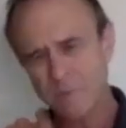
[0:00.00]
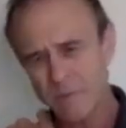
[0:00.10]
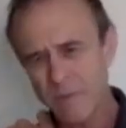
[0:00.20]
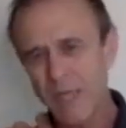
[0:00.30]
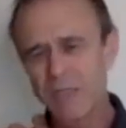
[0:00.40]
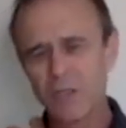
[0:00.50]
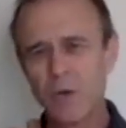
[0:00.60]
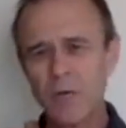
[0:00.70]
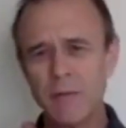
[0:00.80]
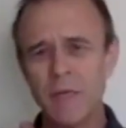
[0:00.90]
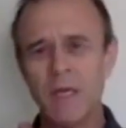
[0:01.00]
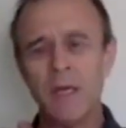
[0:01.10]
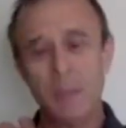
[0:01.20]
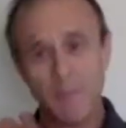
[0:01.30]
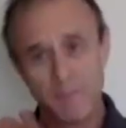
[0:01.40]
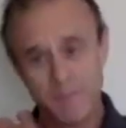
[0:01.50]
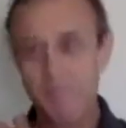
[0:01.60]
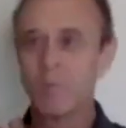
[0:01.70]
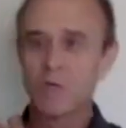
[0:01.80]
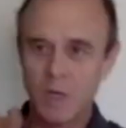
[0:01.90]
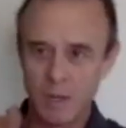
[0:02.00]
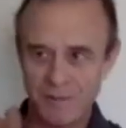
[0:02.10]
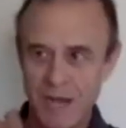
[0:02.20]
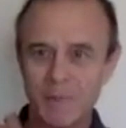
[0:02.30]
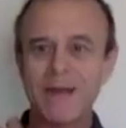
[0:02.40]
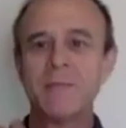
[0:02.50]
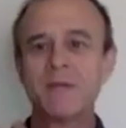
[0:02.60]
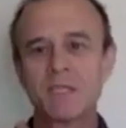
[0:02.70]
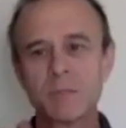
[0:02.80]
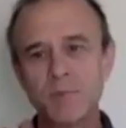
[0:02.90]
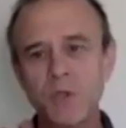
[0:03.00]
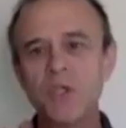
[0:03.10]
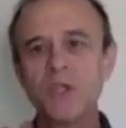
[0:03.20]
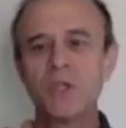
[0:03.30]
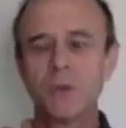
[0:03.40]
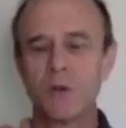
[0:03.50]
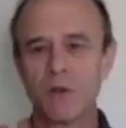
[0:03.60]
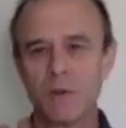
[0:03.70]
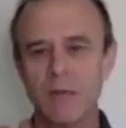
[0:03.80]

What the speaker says: And just go ahead and, we call it palpating, but just push into it a little bit.